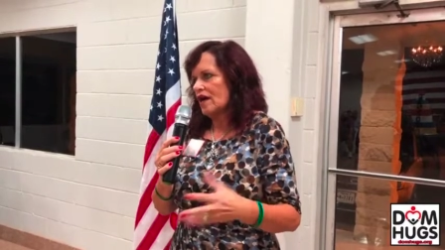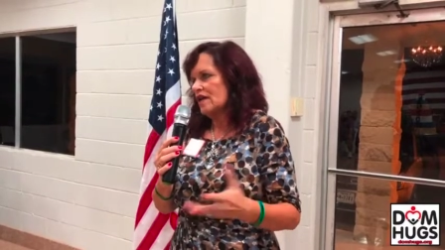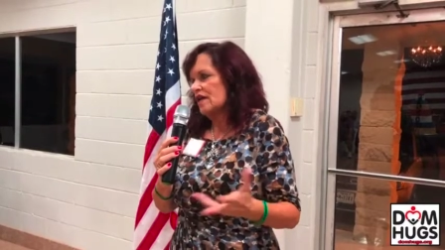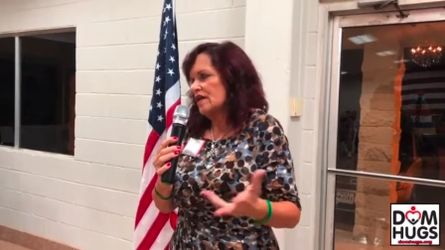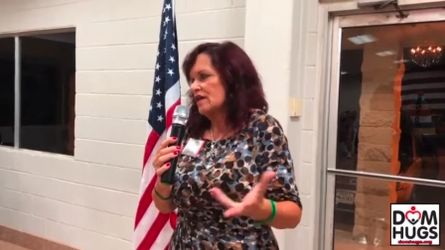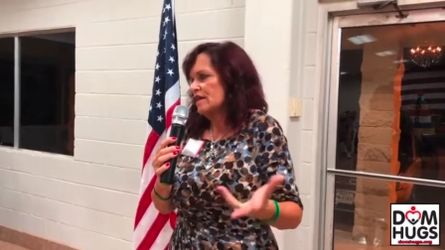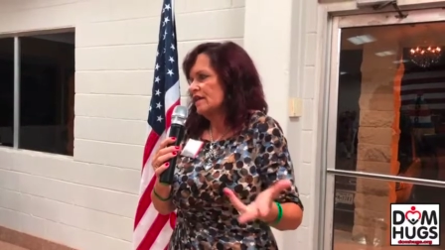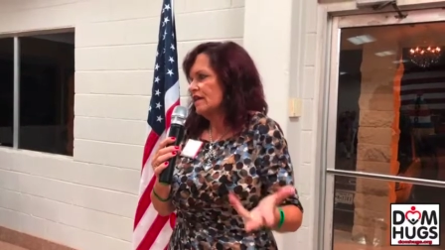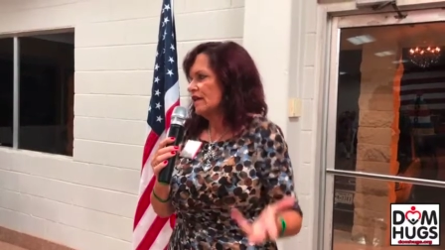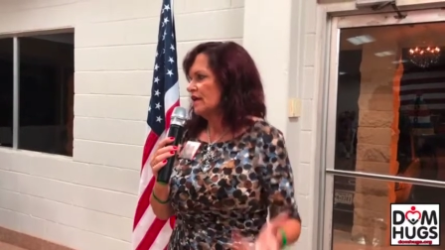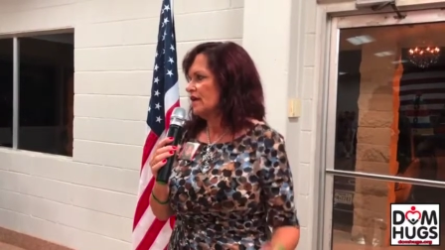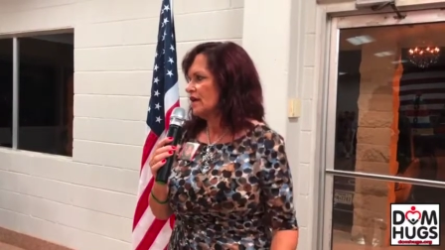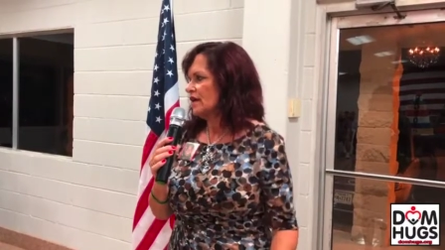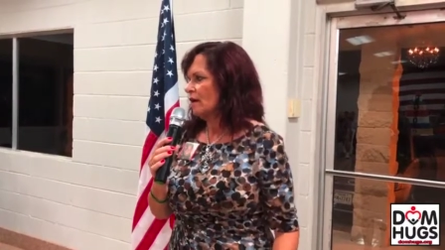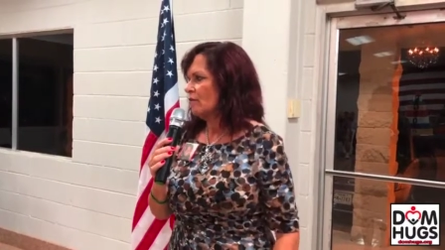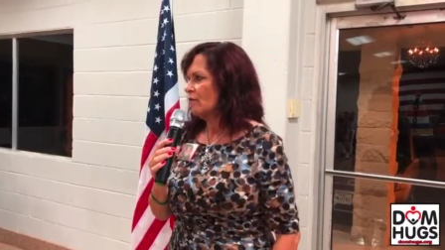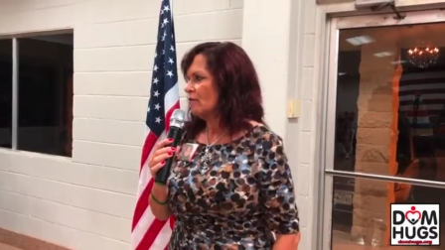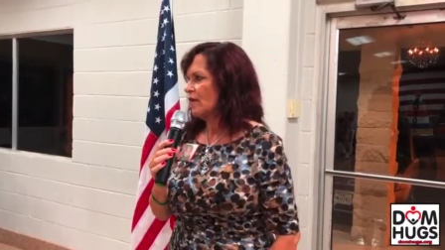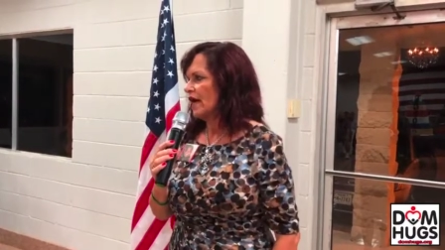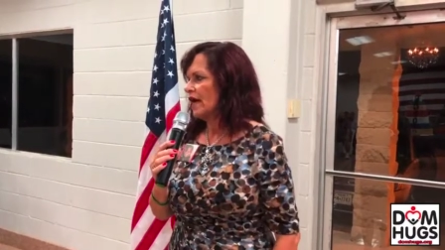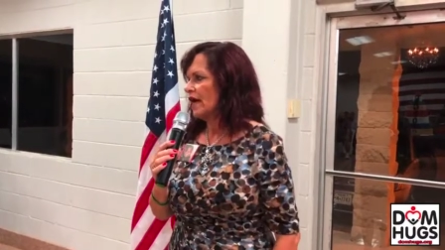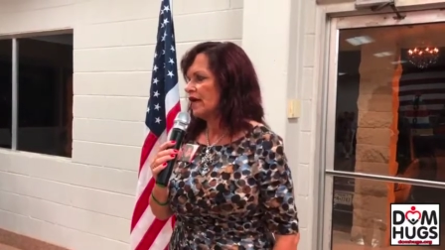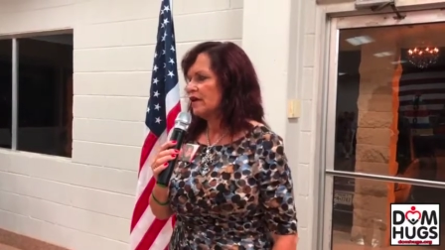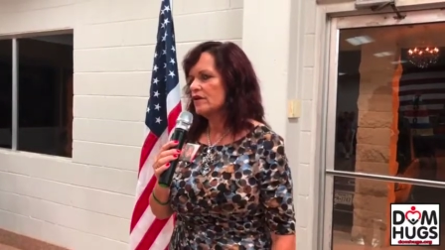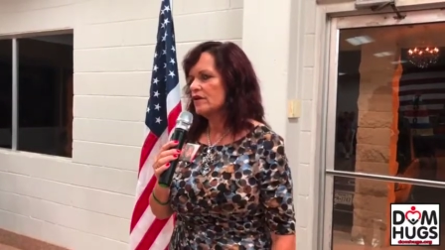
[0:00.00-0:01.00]
why I didn't think I
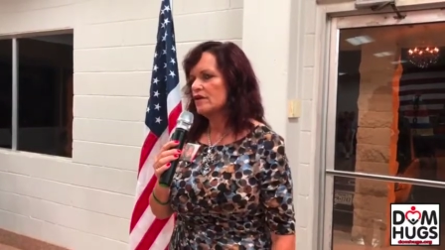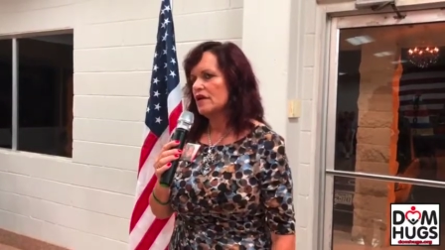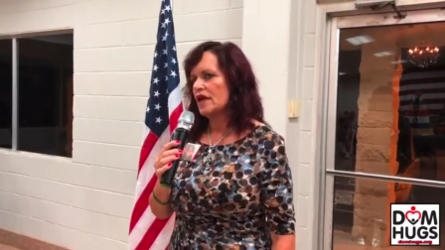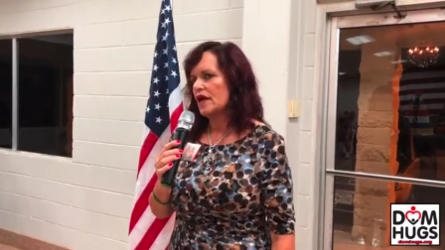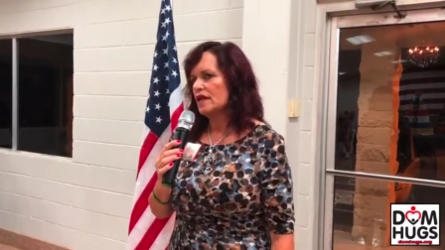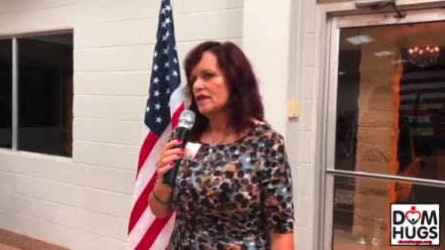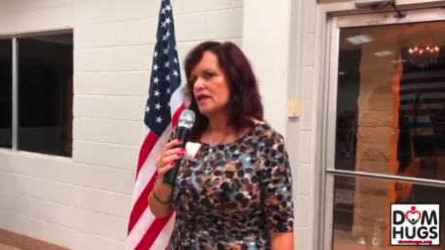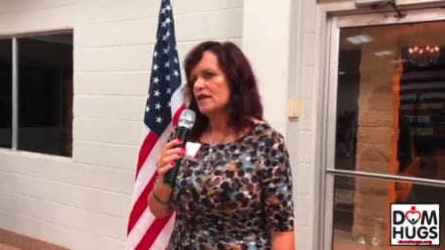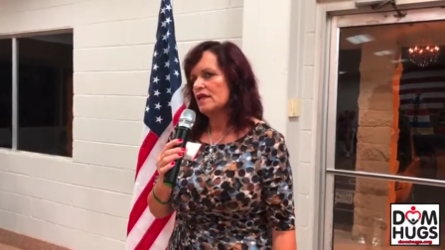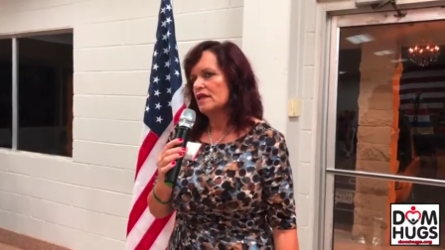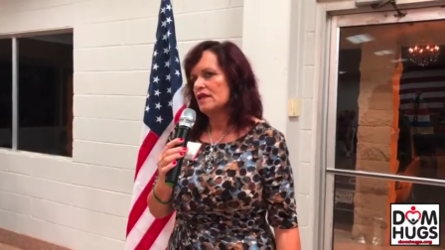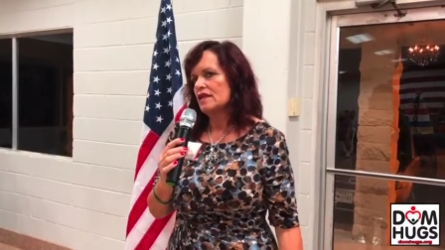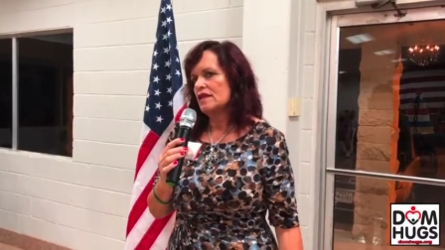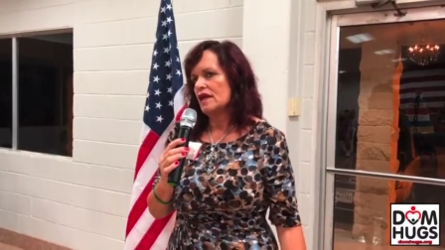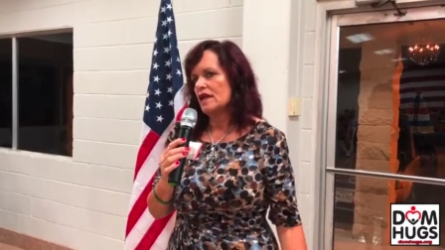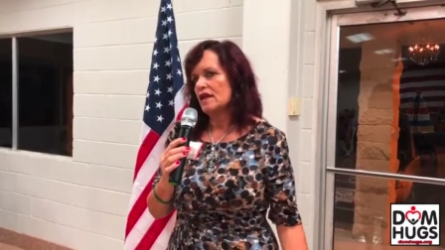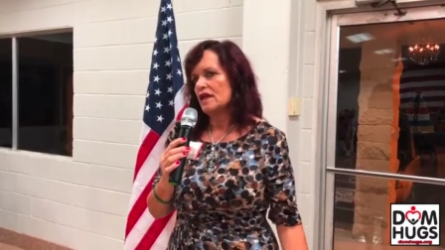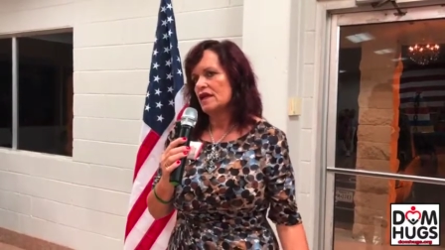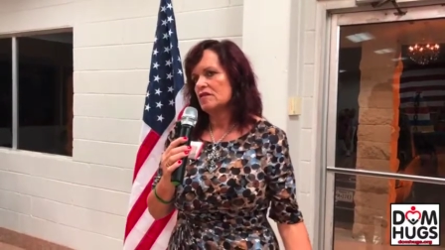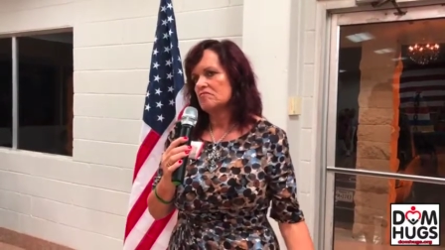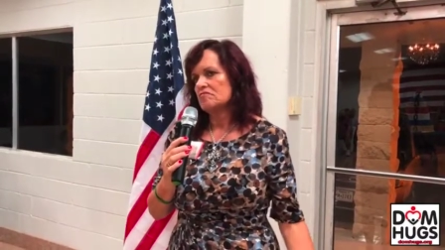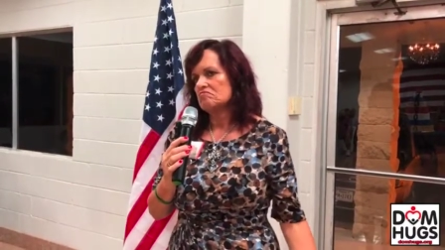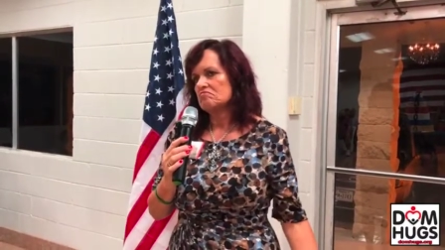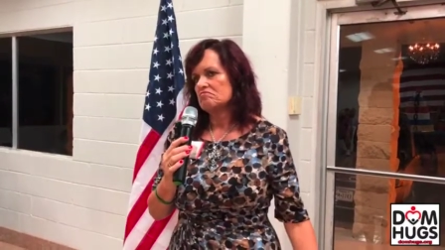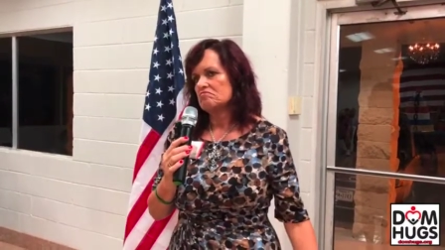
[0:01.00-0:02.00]
mattered. I didn't
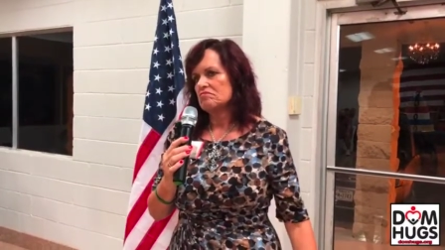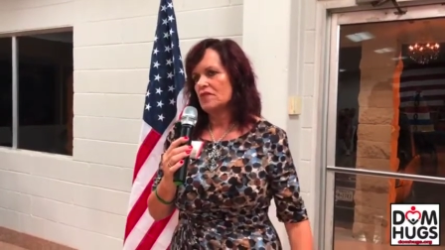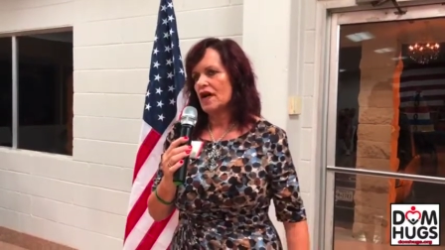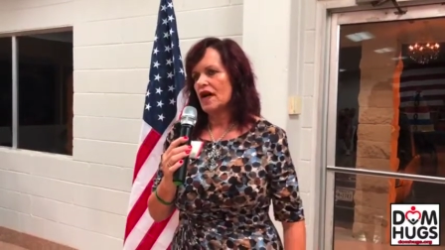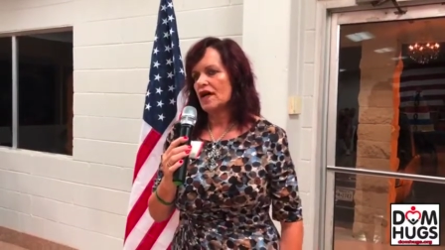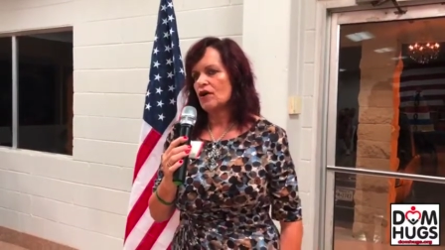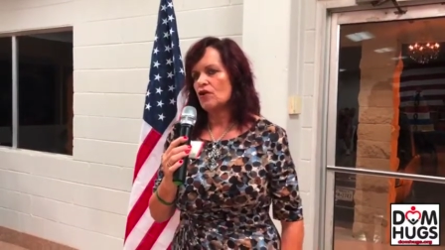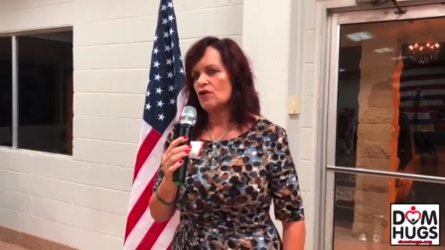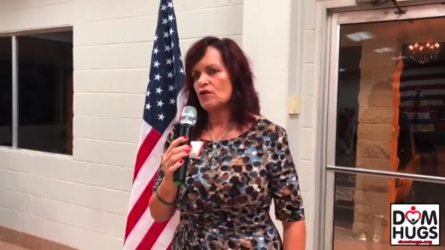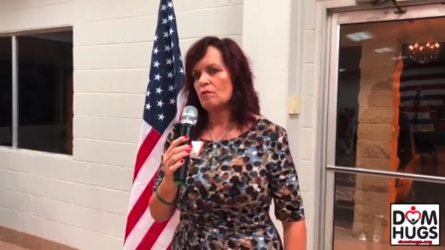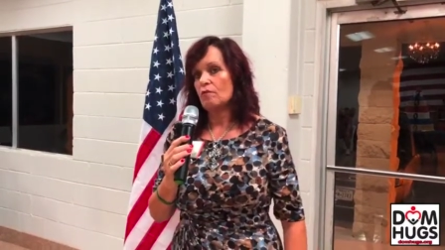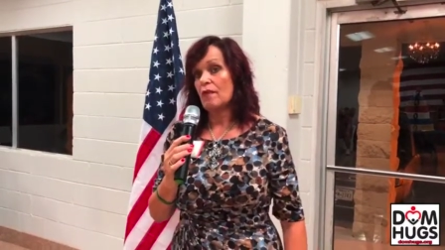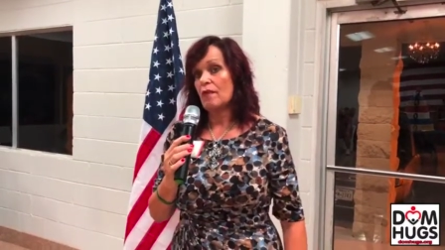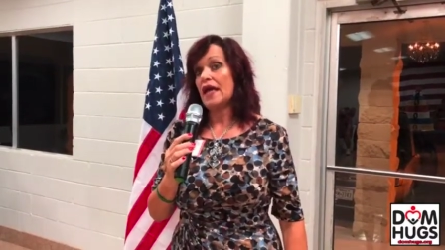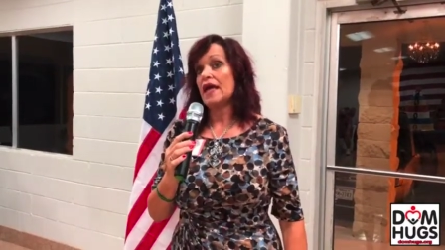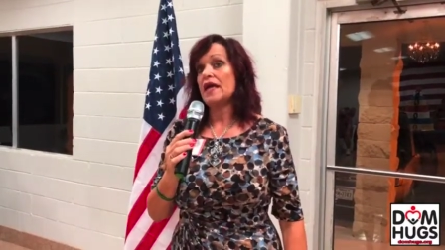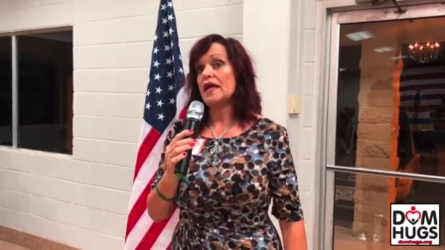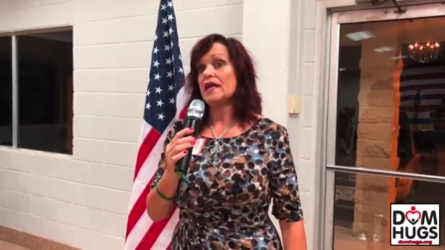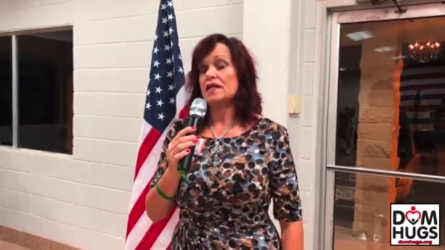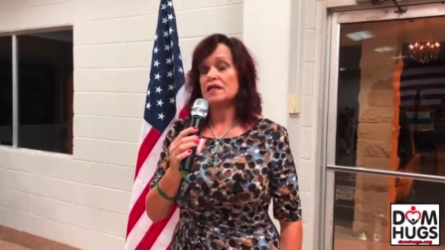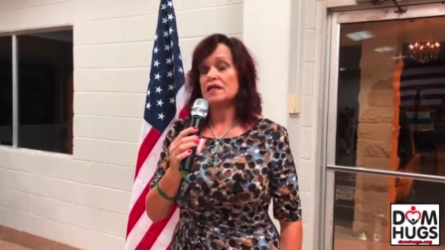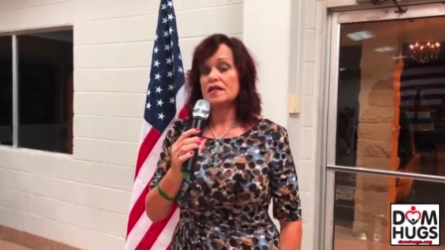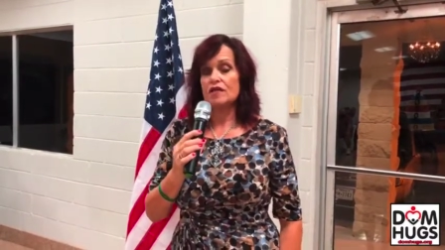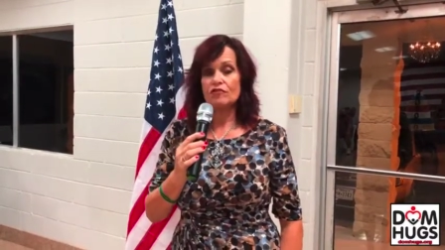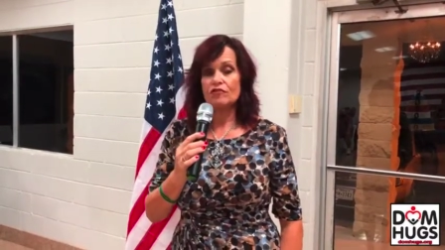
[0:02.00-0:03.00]
think I could
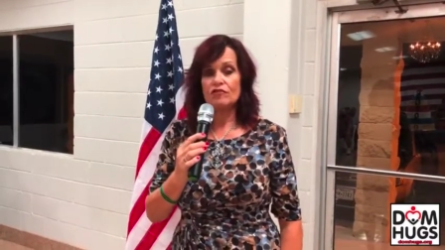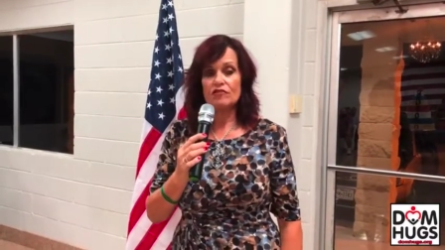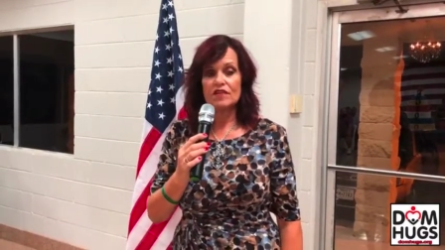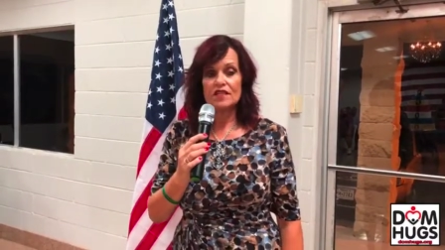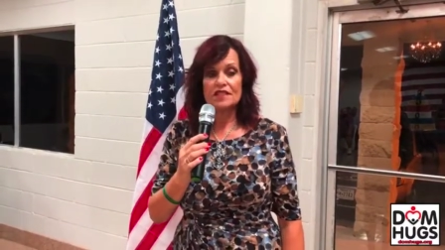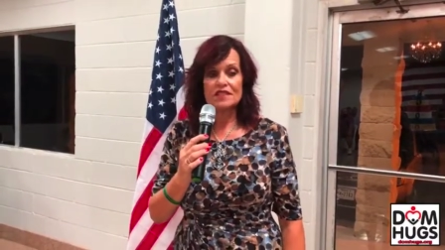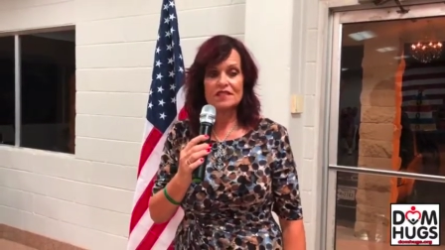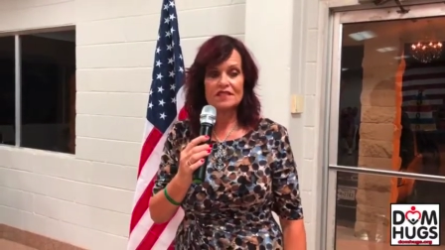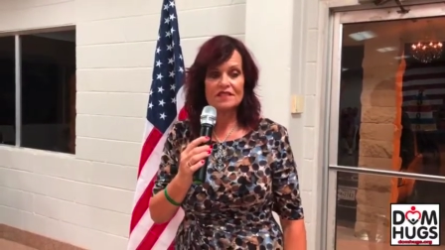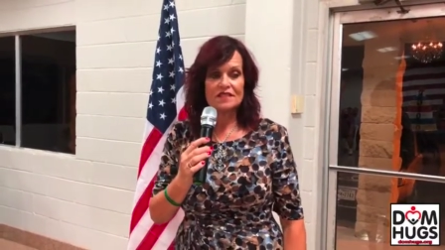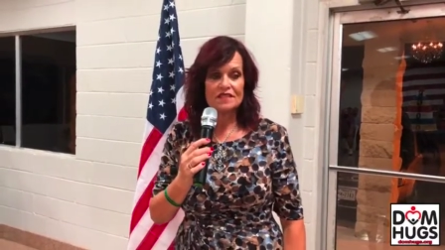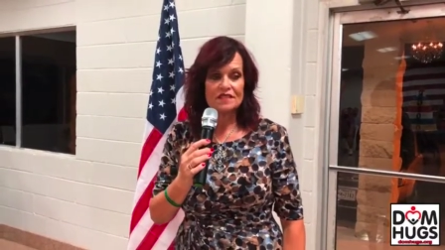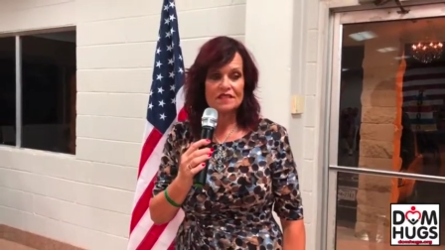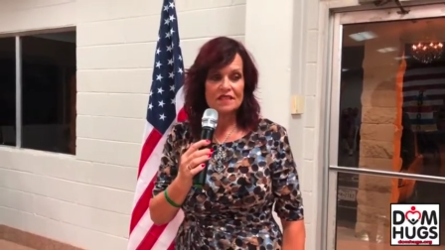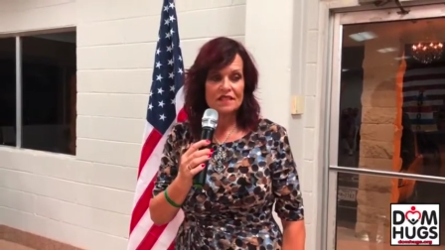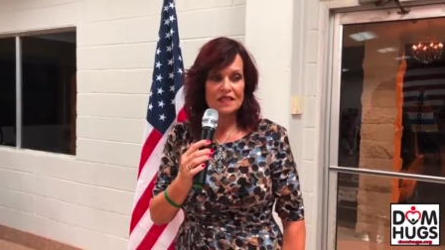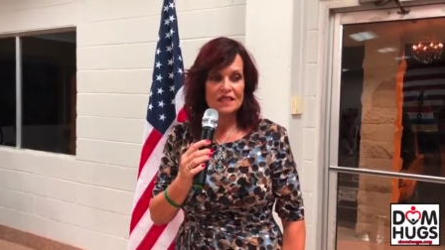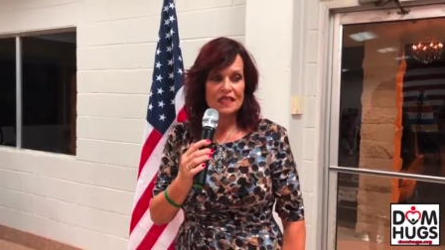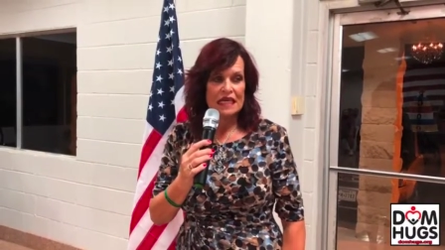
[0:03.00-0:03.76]
make a difference.